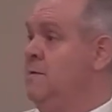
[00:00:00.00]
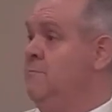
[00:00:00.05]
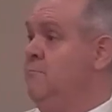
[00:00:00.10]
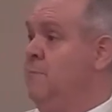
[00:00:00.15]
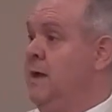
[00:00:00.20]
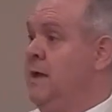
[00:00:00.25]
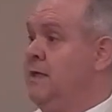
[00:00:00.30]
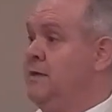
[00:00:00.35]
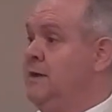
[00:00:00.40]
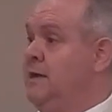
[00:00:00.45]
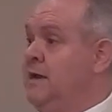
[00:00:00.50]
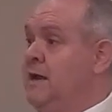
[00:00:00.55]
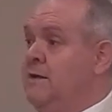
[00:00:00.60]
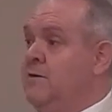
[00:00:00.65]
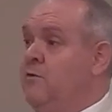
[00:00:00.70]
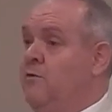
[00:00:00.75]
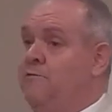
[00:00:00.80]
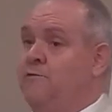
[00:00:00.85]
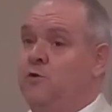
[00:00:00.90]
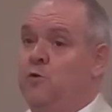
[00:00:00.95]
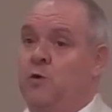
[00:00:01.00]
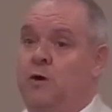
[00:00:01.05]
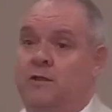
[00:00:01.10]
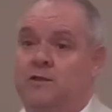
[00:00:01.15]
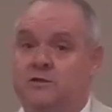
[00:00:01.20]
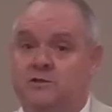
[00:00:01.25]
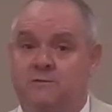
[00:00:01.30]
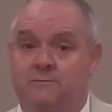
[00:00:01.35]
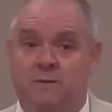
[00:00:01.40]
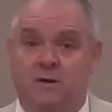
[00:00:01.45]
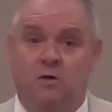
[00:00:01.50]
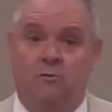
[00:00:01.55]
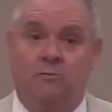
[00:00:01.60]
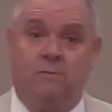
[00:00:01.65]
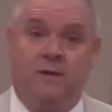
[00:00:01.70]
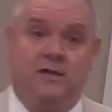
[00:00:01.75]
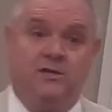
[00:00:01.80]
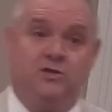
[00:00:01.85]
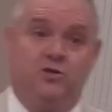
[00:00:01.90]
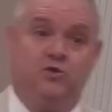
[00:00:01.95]
Melanie and I know a few others have been on
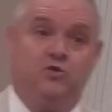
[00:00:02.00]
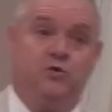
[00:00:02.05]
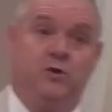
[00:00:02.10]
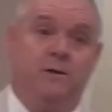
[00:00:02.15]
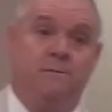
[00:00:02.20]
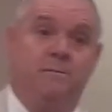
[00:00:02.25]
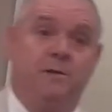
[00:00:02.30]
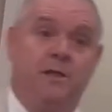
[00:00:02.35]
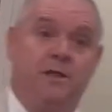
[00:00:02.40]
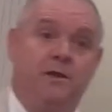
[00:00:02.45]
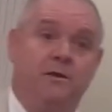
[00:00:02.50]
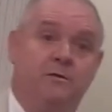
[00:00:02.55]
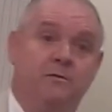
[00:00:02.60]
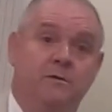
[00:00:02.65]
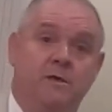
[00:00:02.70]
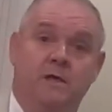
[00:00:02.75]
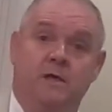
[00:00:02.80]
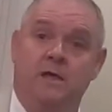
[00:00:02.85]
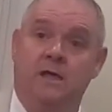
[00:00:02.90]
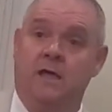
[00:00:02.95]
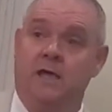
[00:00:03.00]
mission trip here.